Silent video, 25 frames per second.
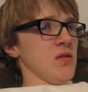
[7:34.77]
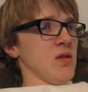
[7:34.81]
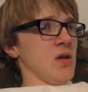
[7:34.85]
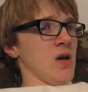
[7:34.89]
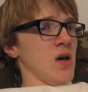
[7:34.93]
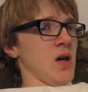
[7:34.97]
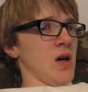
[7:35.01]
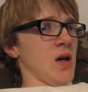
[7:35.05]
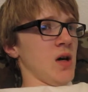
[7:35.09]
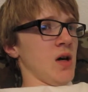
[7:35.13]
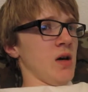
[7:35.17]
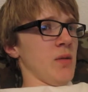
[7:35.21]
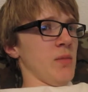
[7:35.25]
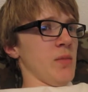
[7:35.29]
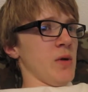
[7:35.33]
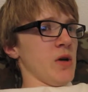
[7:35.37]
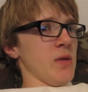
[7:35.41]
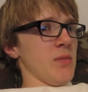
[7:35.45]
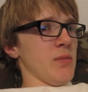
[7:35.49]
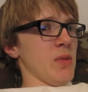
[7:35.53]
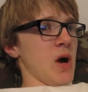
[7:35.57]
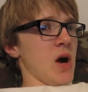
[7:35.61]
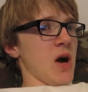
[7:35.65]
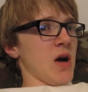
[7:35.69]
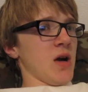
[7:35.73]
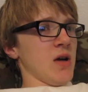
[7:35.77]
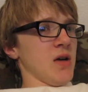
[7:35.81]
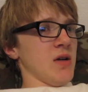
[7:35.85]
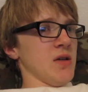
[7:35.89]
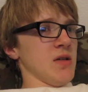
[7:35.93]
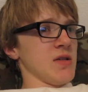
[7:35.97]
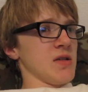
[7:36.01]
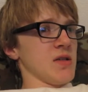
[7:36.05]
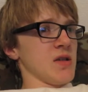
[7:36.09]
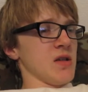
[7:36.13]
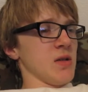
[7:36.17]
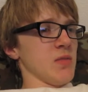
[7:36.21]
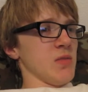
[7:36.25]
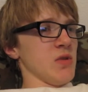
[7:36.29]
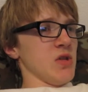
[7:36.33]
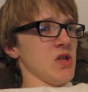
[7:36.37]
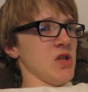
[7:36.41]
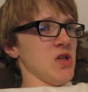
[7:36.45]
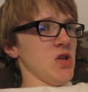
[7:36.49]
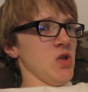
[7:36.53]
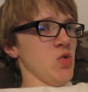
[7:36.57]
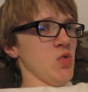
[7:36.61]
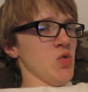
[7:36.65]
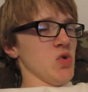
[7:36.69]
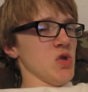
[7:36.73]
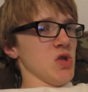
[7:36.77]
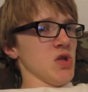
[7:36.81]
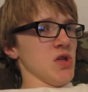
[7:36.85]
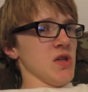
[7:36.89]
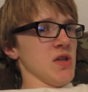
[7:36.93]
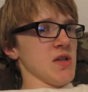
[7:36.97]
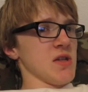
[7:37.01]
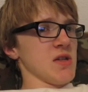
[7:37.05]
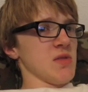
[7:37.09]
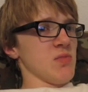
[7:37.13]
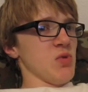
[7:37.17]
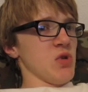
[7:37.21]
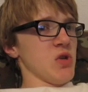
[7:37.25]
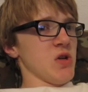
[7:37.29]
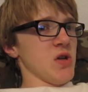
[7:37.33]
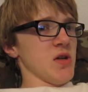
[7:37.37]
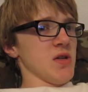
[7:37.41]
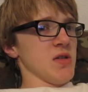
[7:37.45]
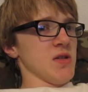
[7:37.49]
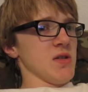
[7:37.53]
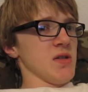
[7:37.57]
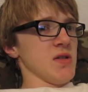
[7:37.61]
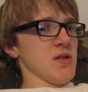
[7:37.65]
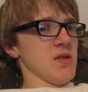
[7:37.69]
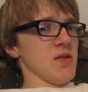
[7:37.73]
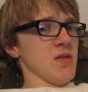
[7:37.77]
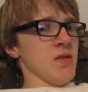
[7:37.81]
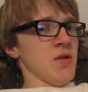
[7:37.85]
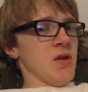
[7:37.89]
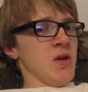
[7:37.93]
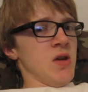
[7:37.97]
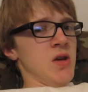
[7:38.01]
Uh, but Ibaka is going to be huge in this because